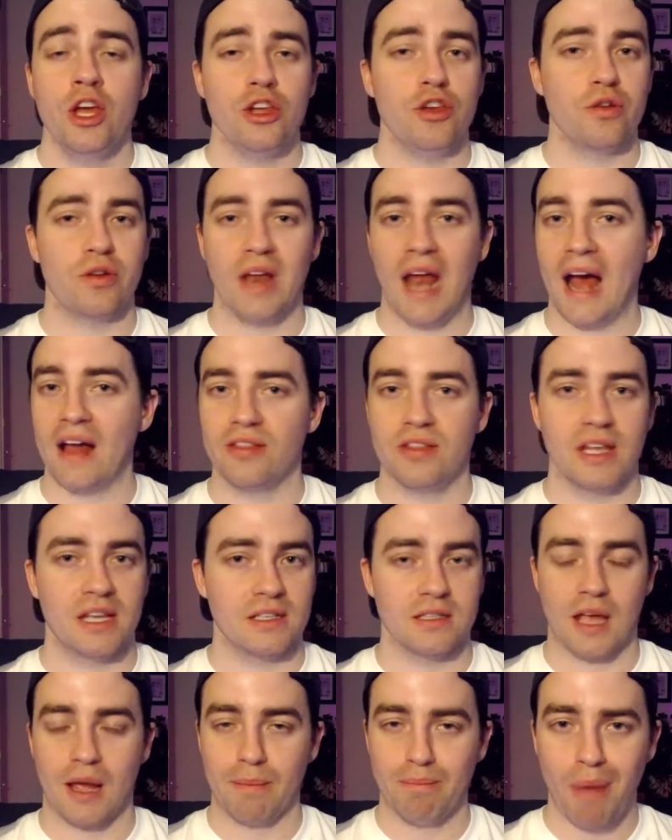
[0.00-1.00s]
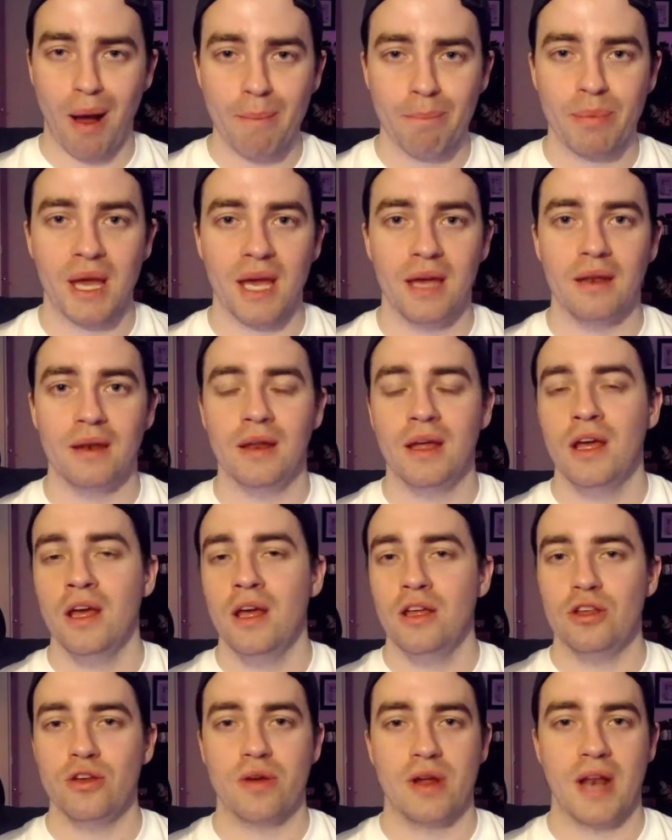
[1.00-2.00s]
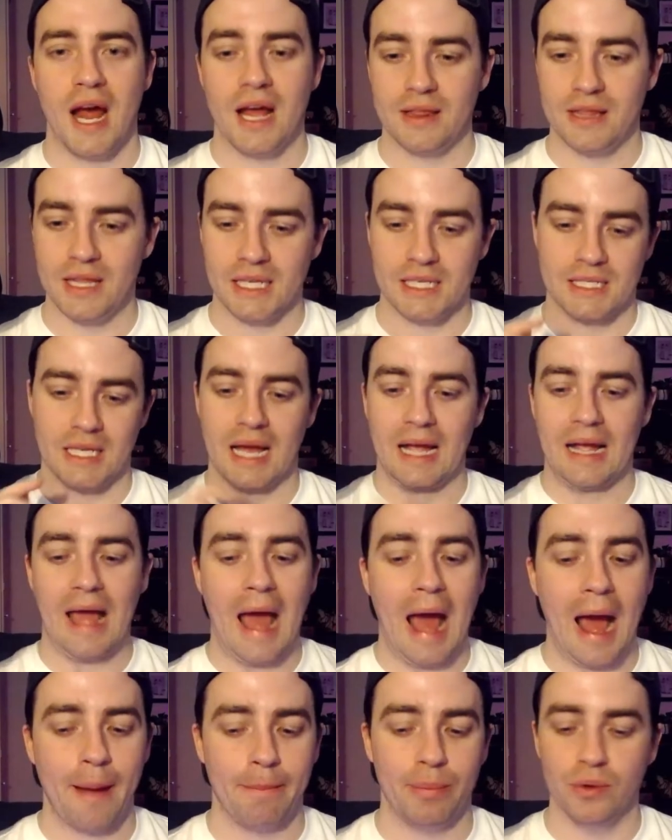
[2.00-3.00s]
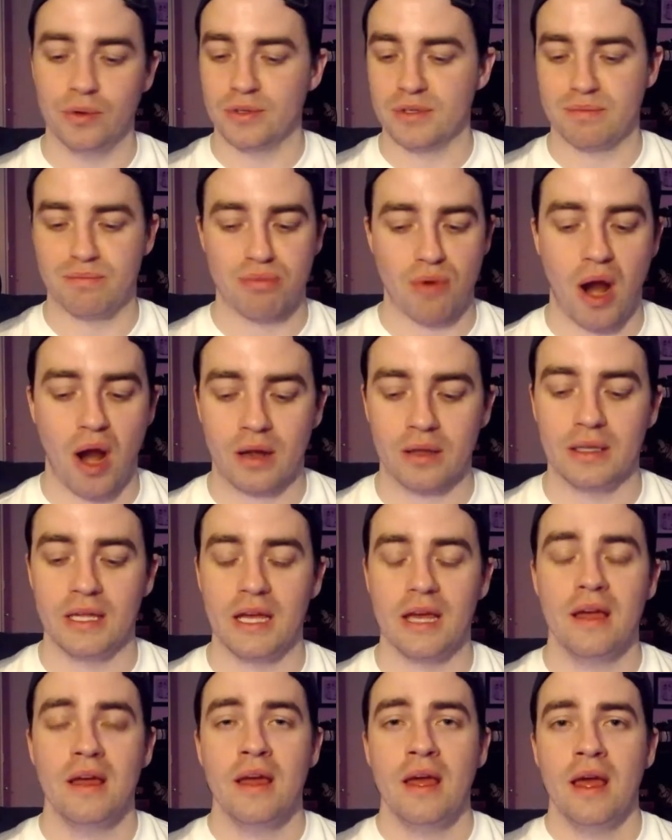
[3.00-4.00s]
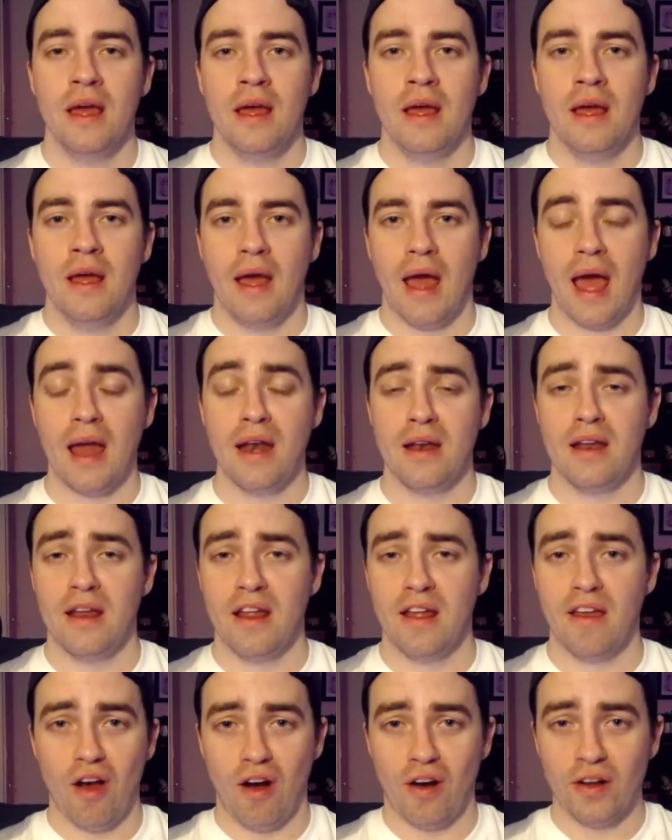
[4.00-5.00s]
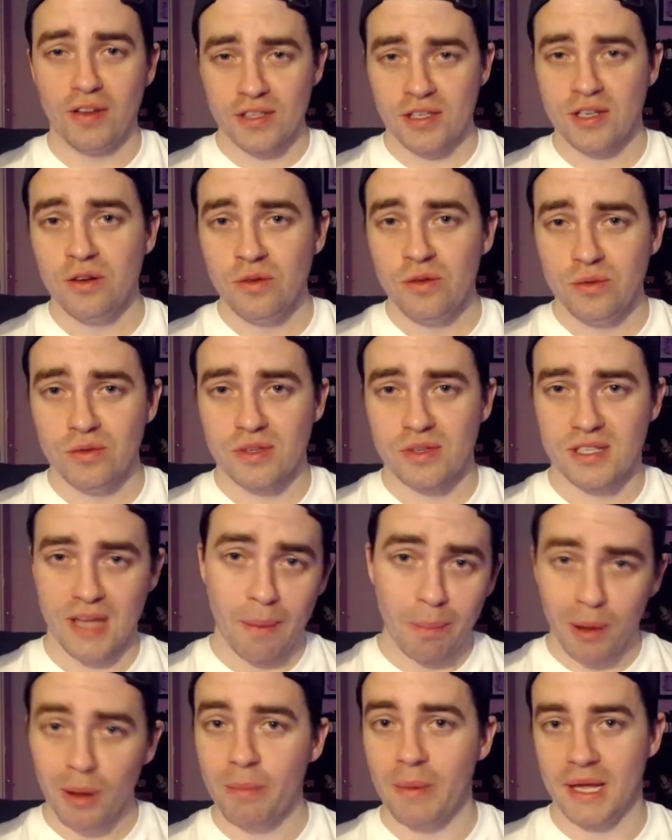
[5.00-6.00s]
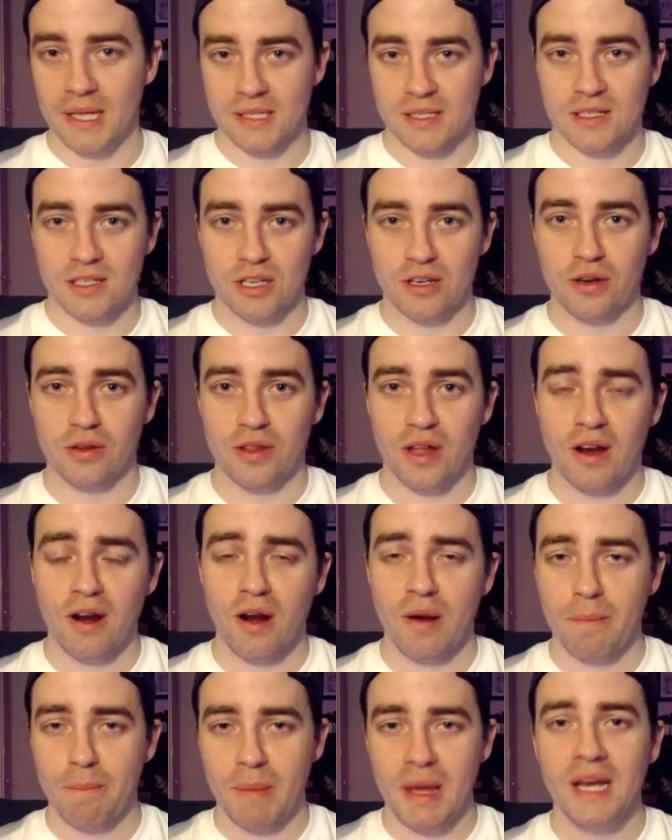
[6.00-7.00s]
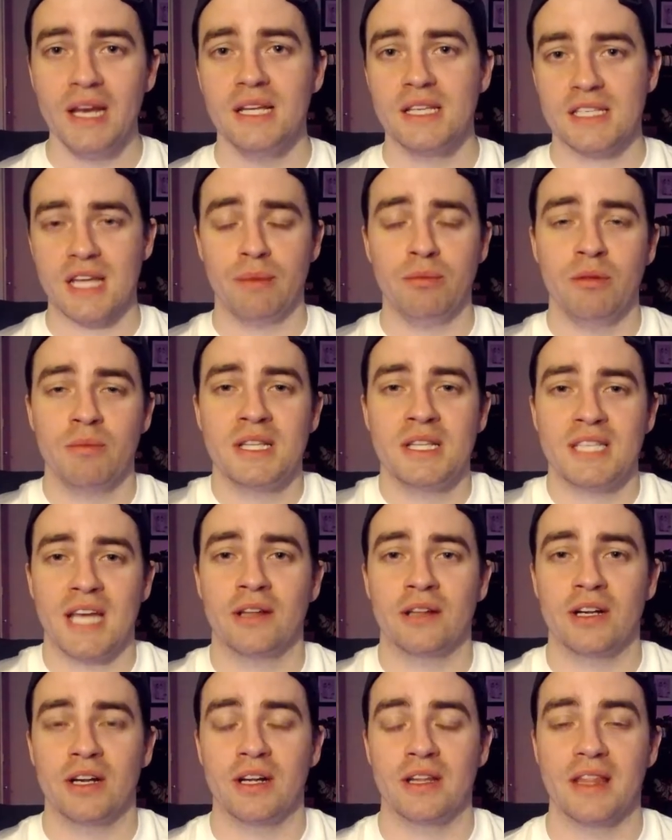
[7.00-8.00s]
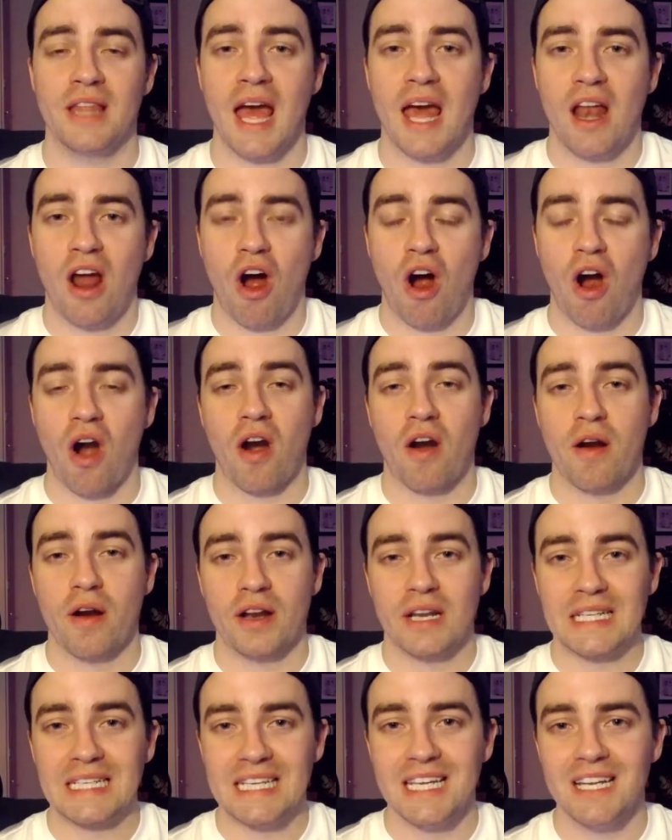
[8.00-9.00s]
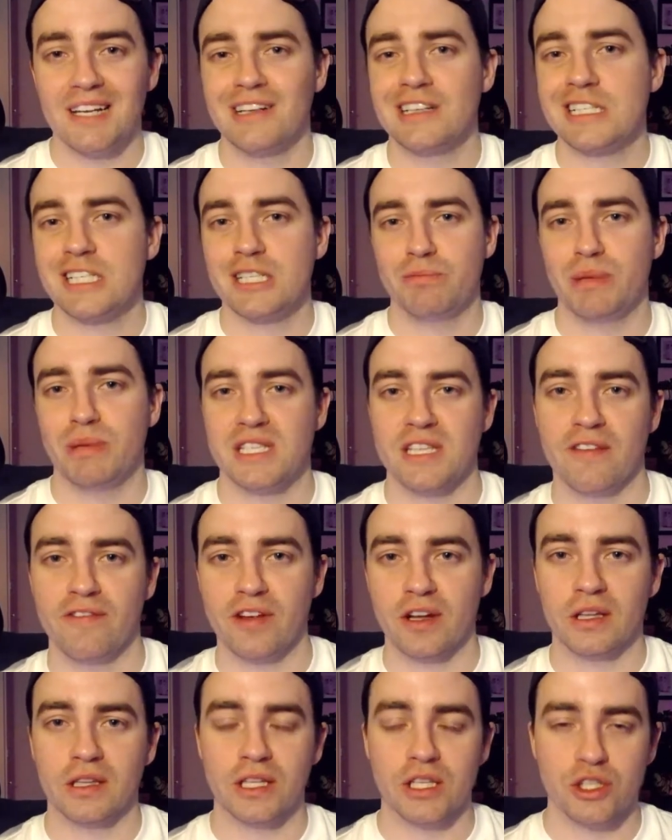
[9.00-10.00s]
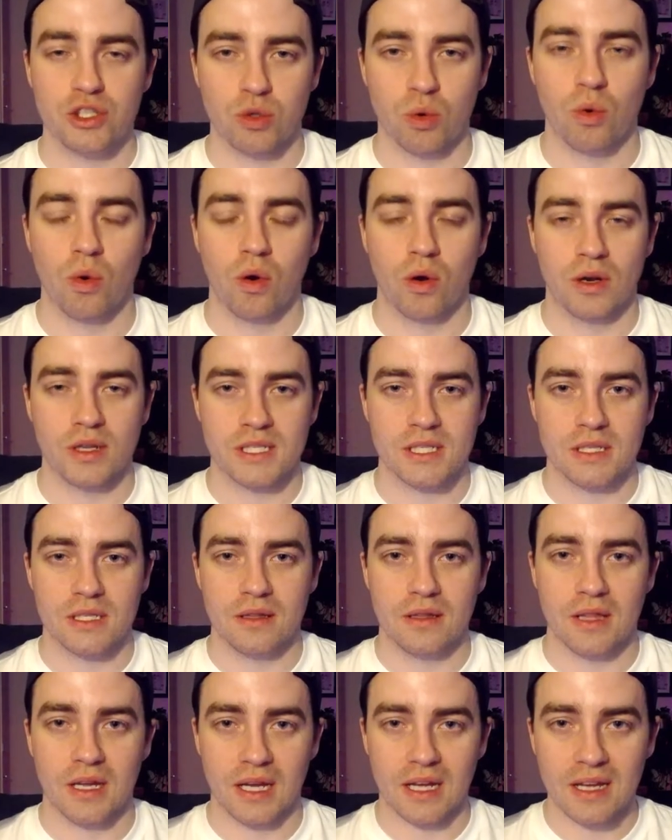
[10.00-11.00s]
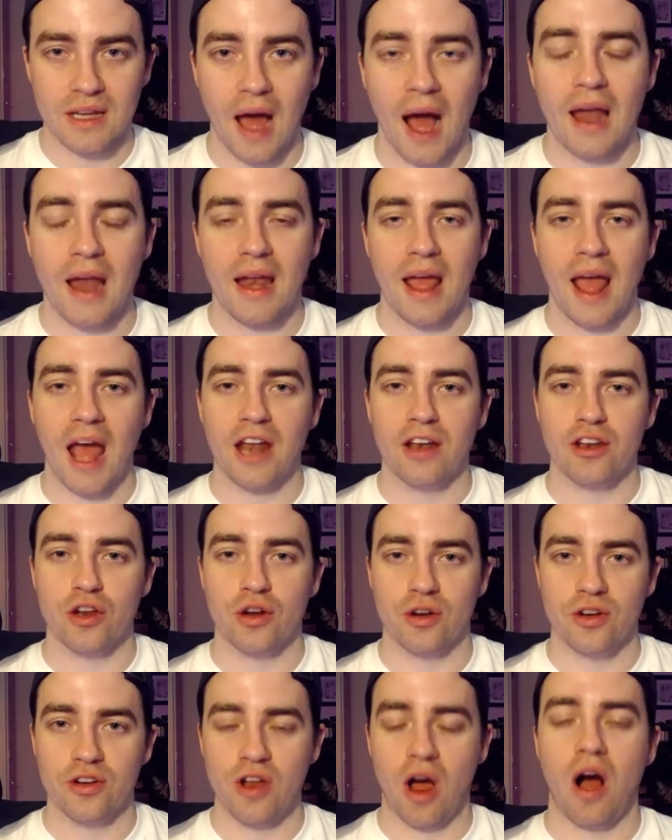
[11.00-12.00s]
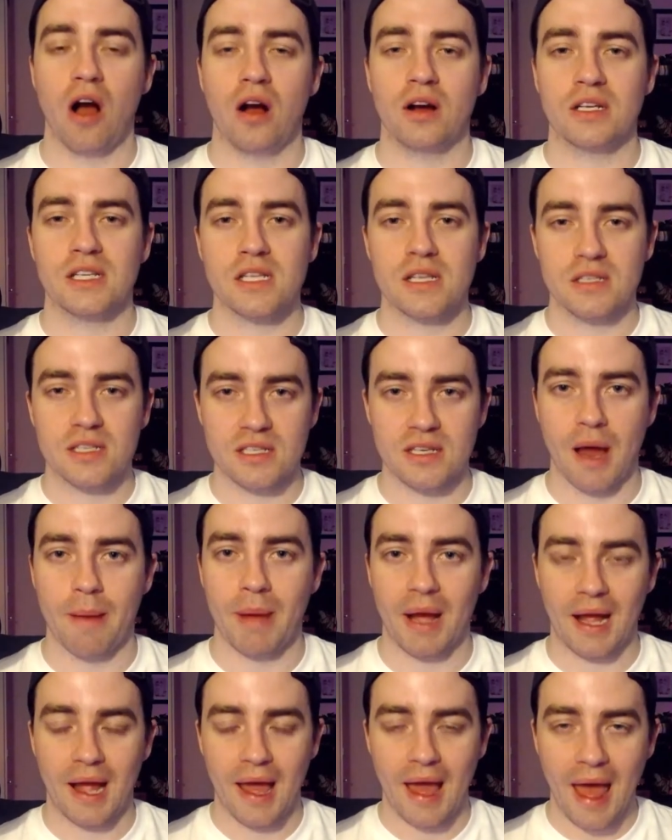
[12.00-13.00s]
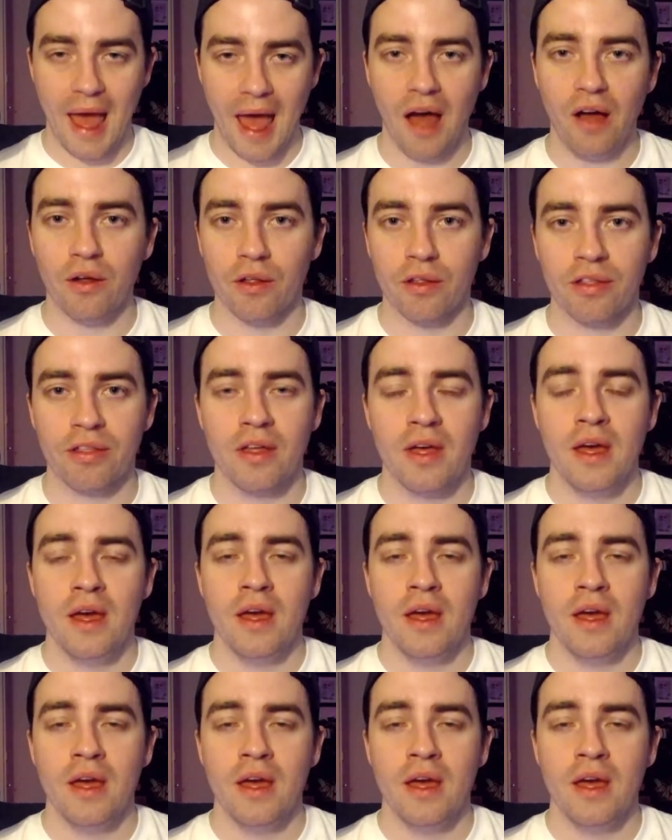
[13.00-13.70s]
you can add things like pumpkin, you can add things like apples, broccoli, and also supplements. You know, there are many supplements out there that are geared specifically towards the gut and your dog's stomach health.